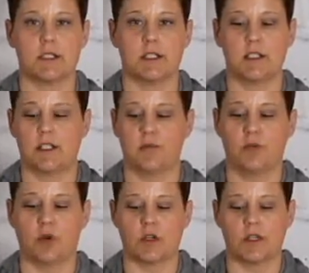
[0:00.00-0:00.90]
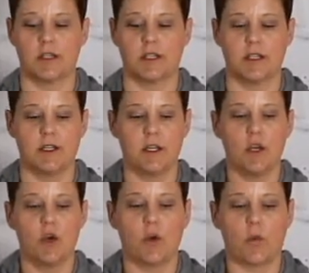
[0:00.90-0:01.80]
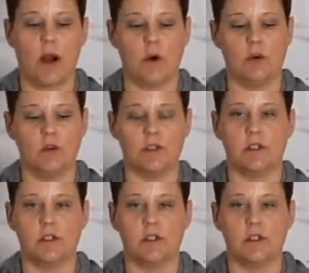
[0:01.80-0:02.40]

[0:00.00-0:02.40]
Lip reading: the tin porcelain route,